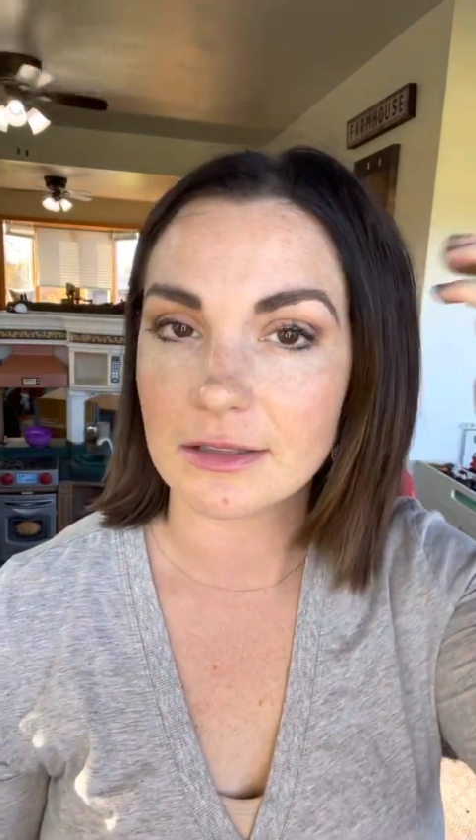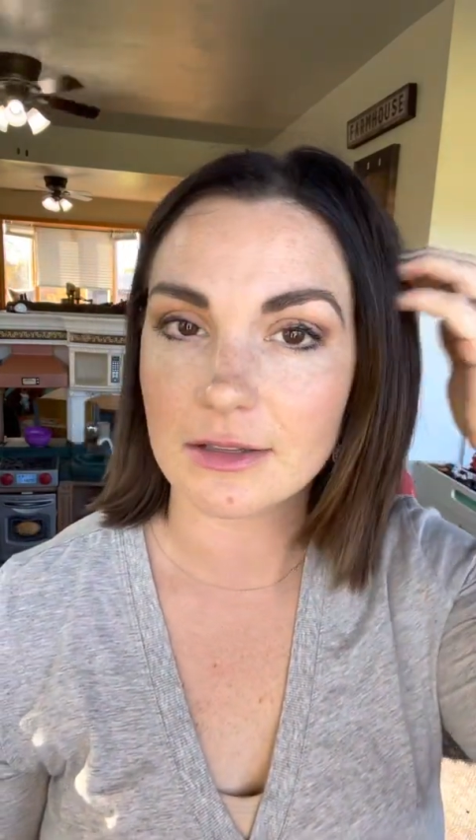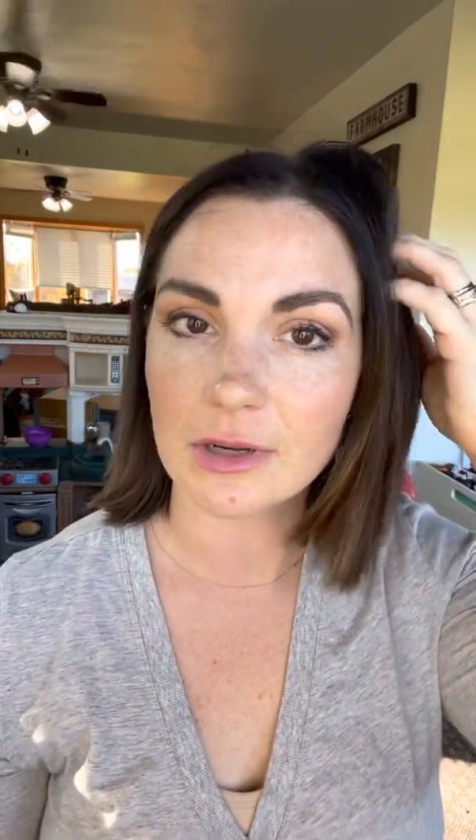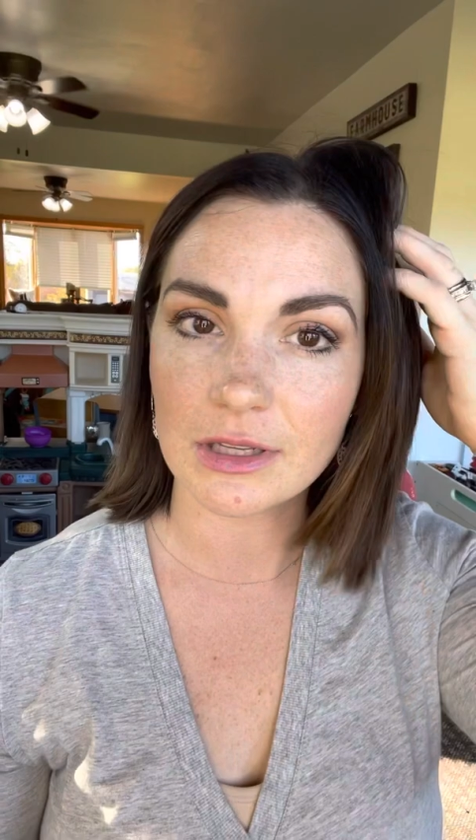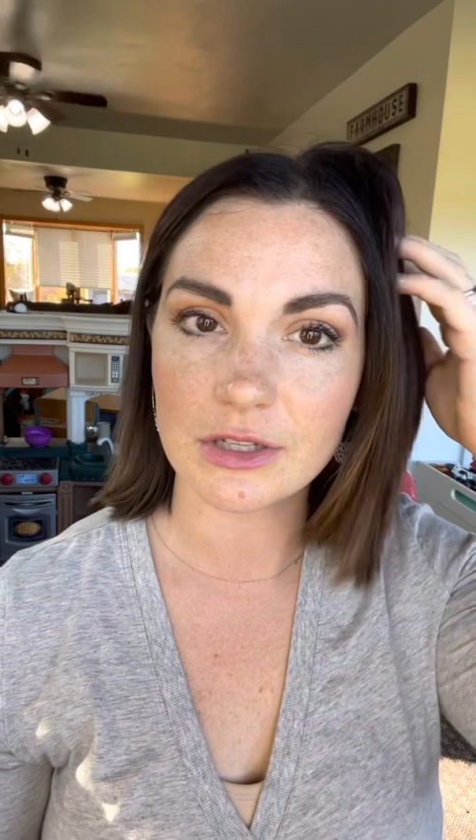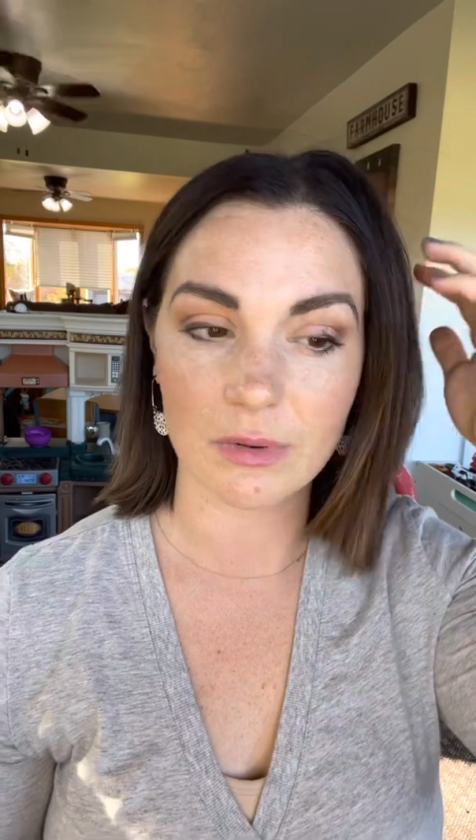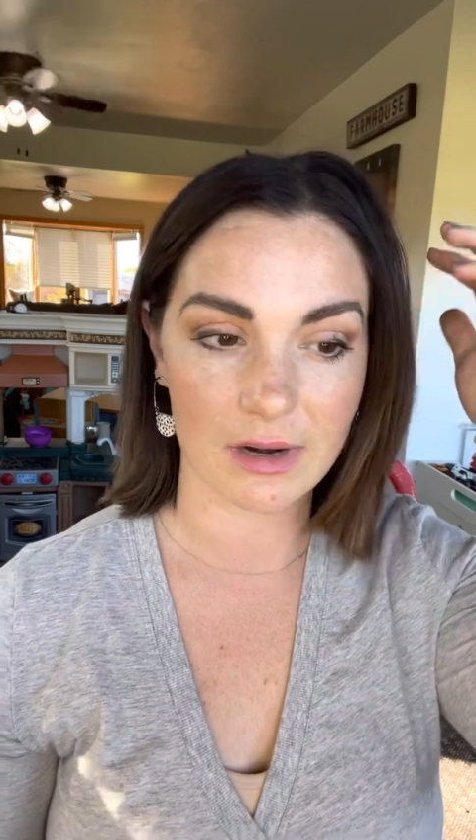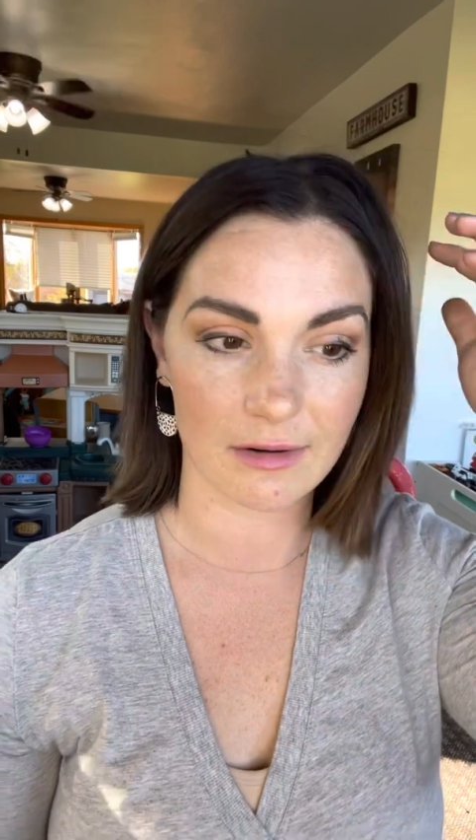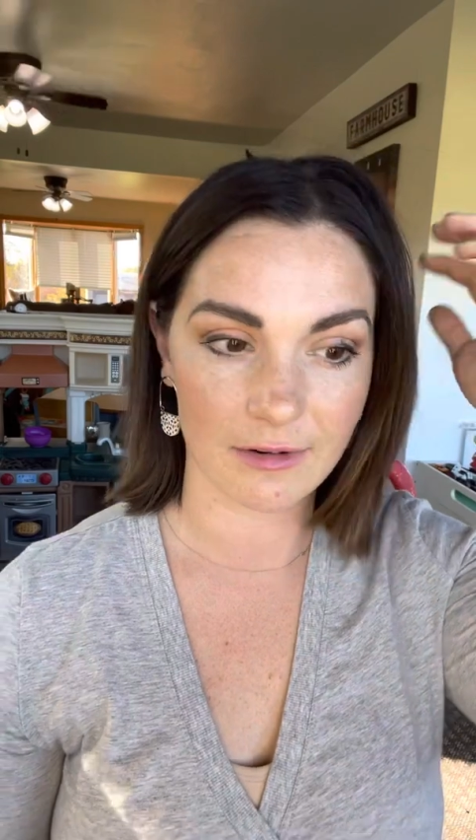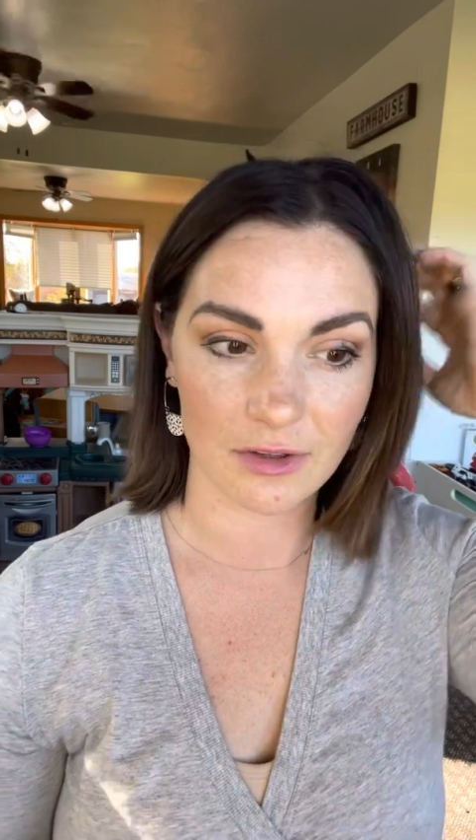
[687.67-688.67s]
you can do
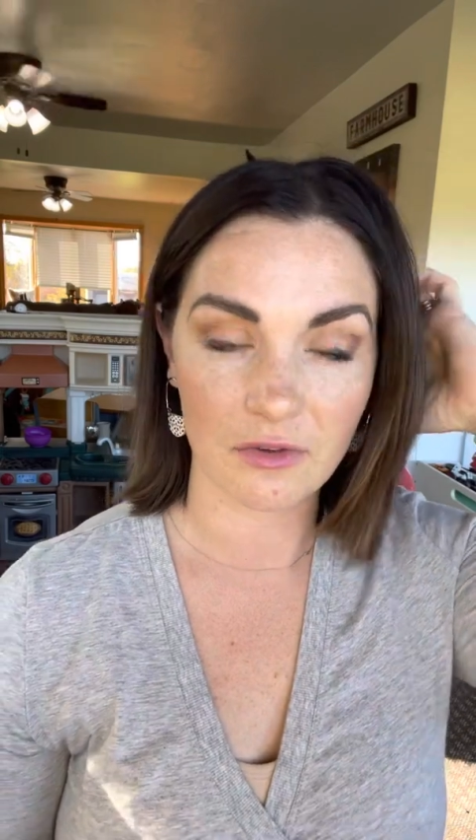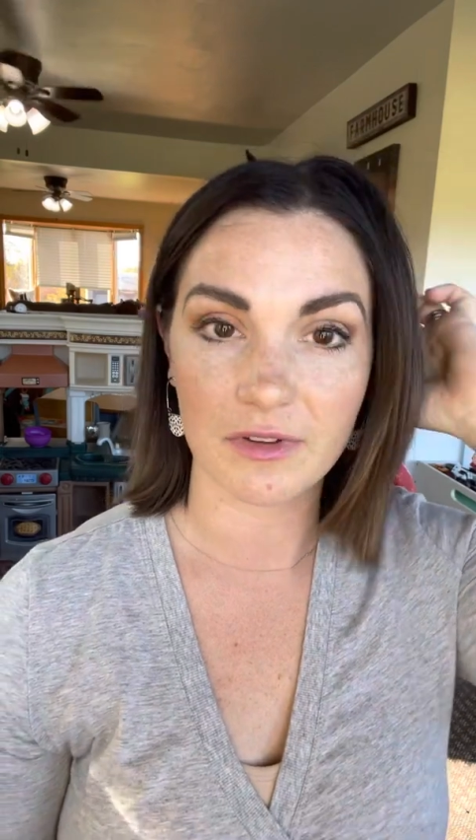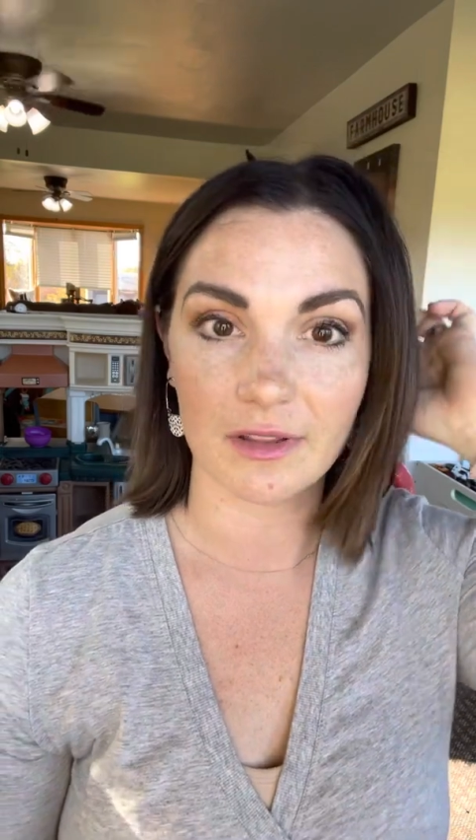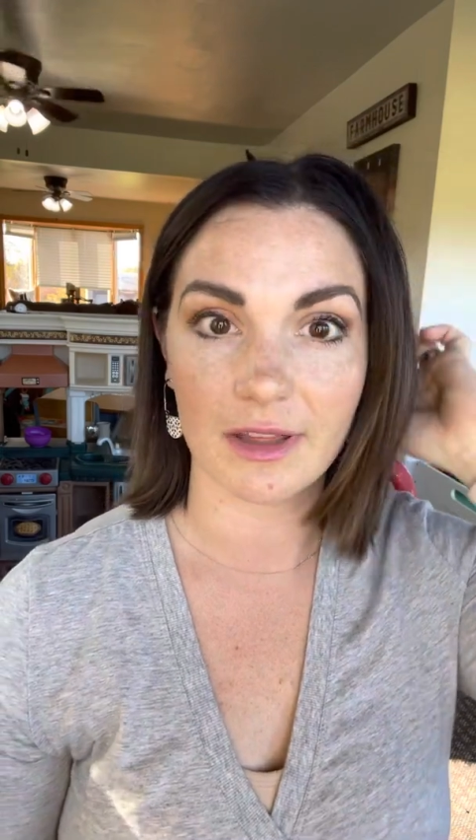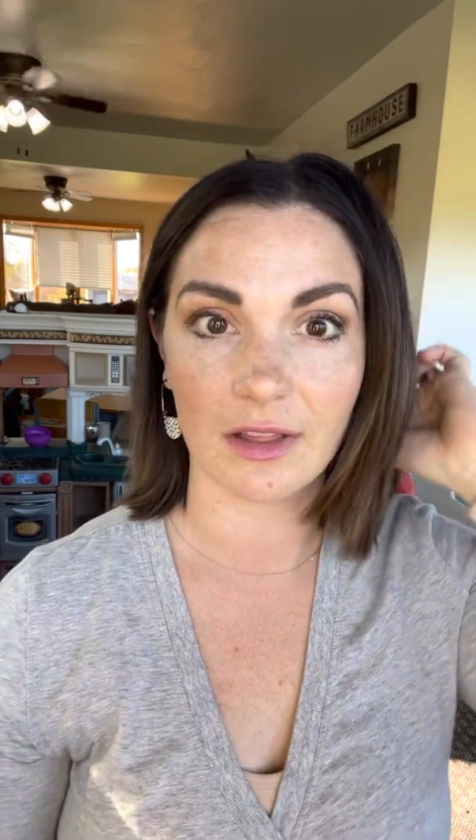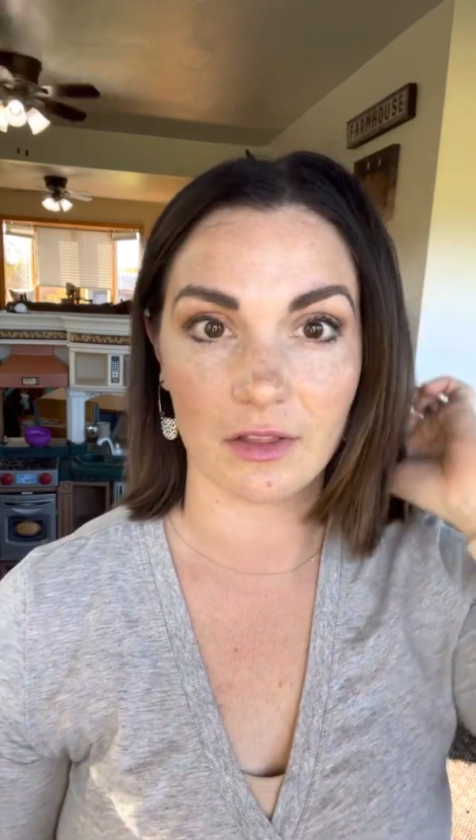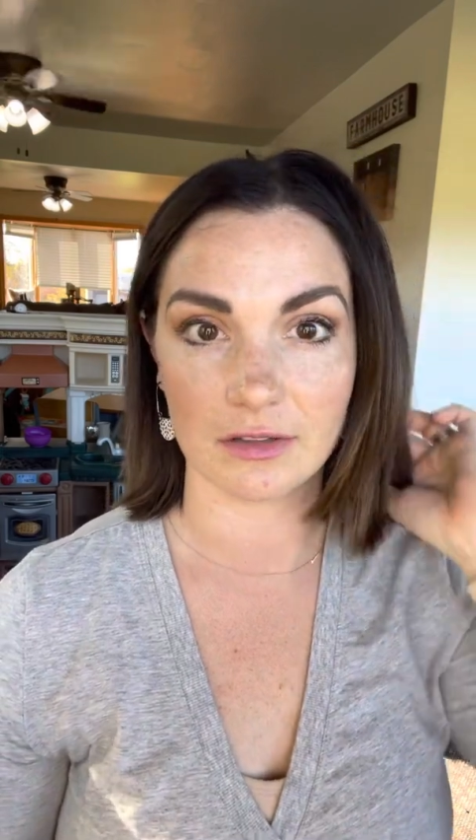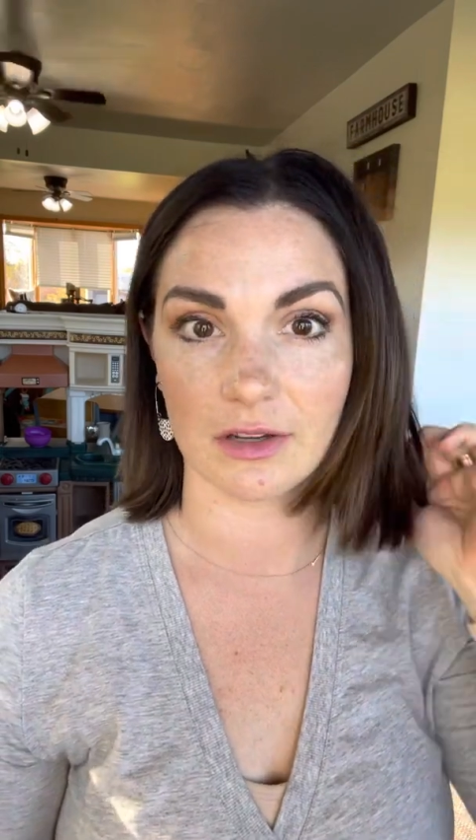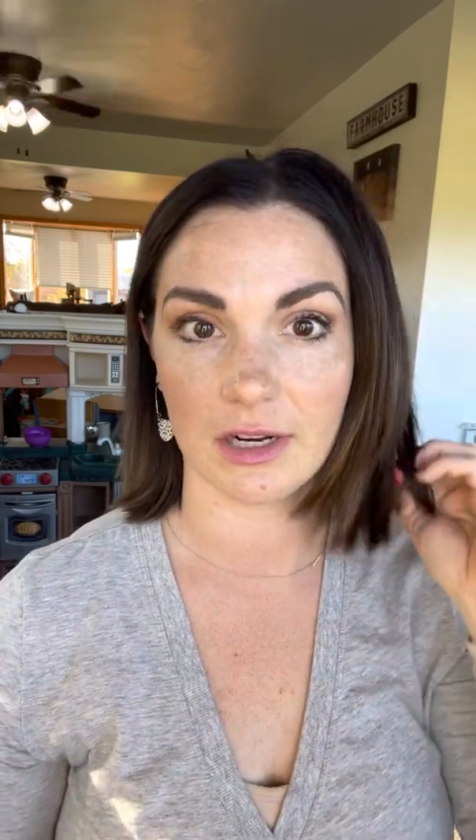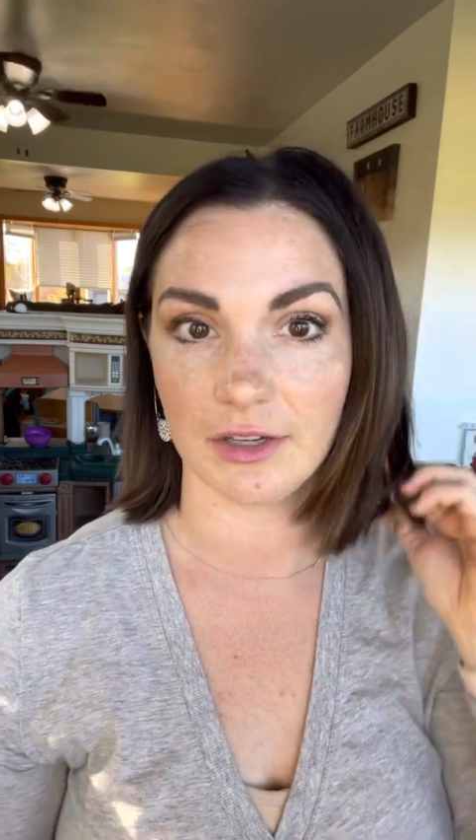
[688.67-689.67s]
whatever you feel like
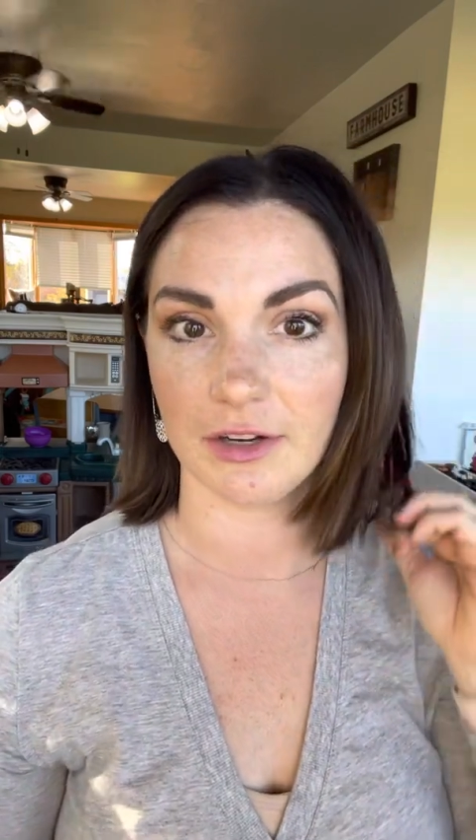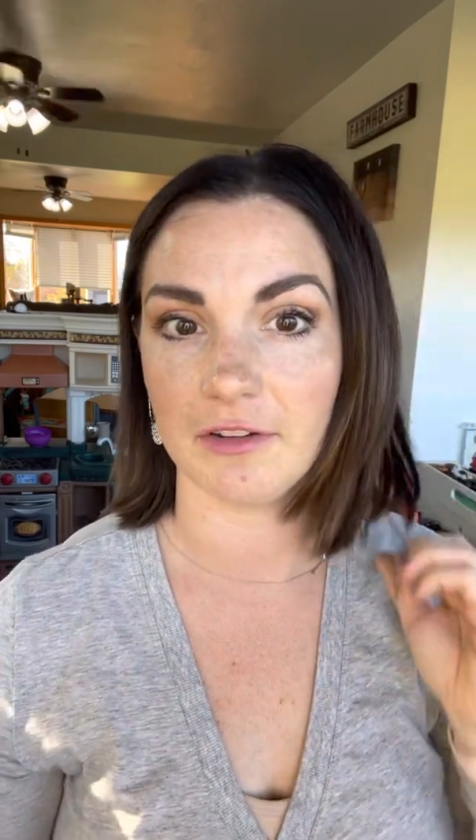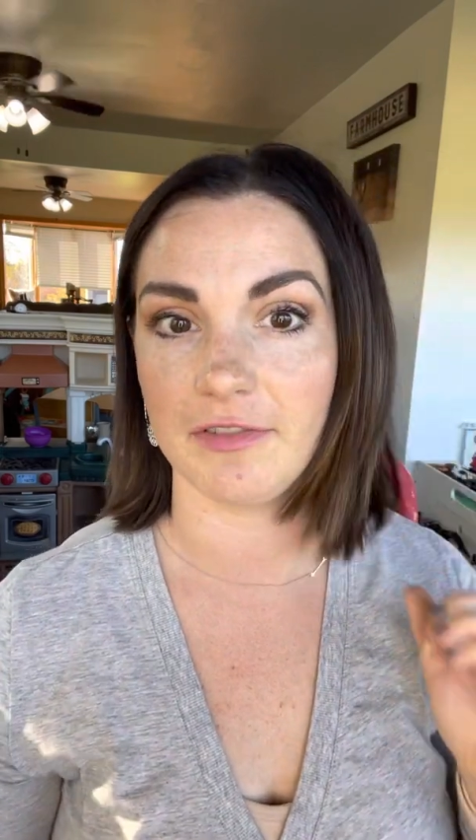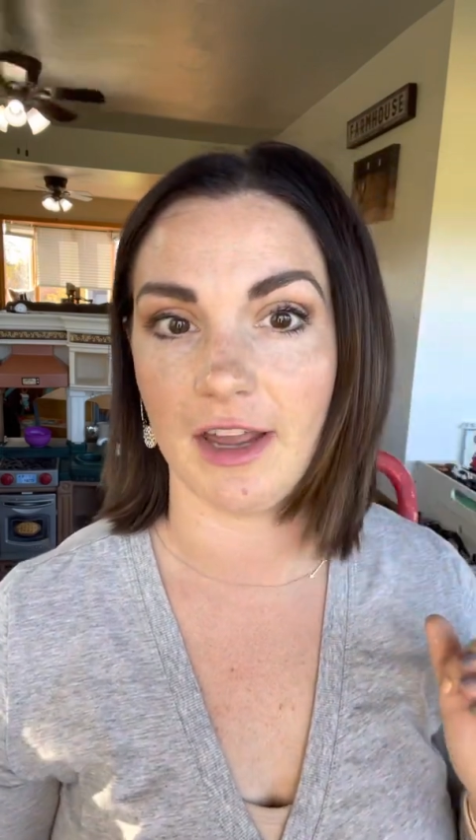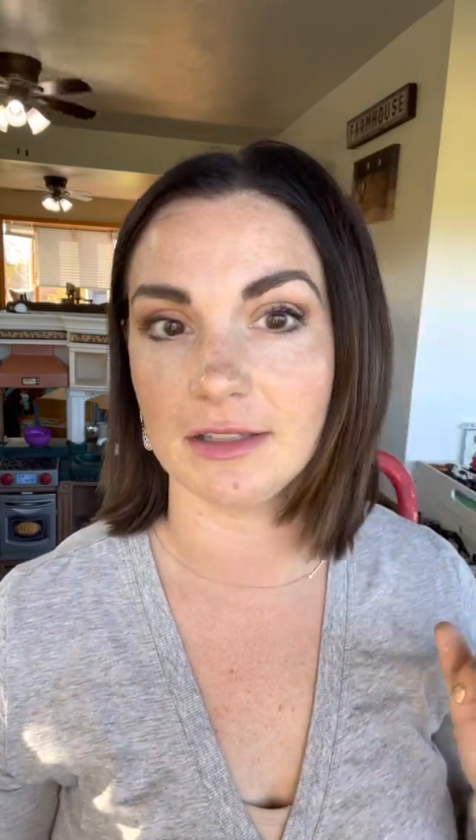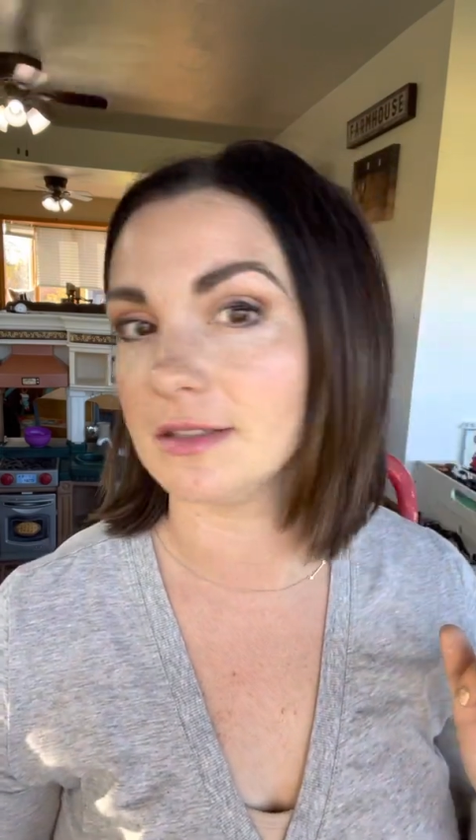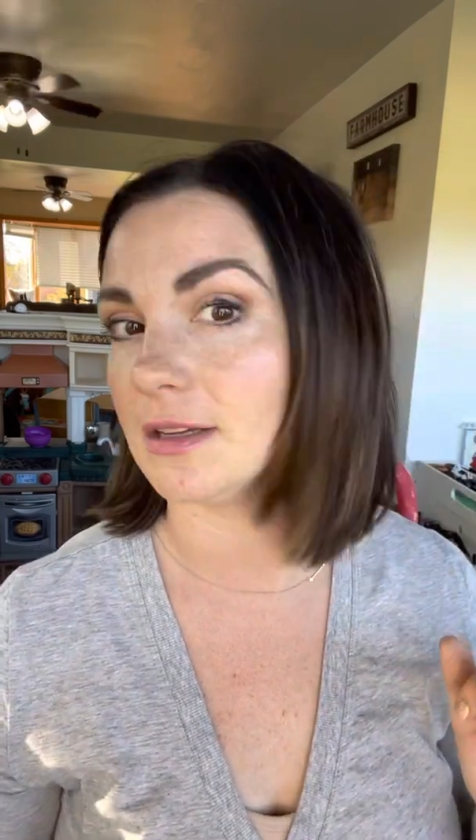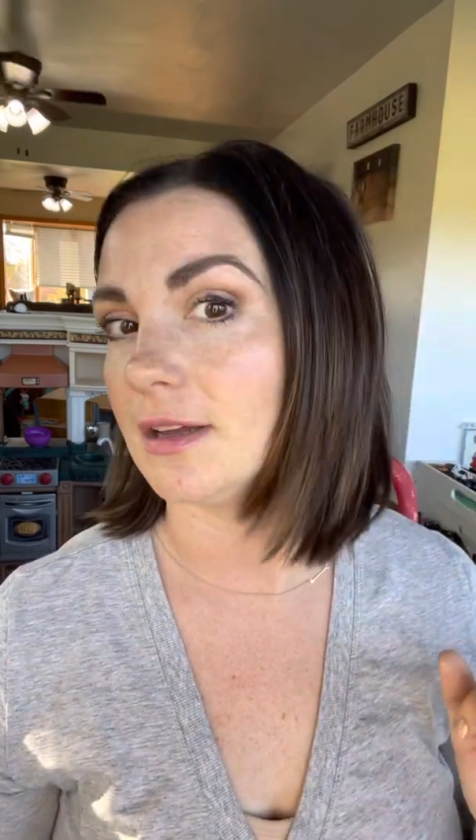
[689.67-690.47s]
looks good on your face.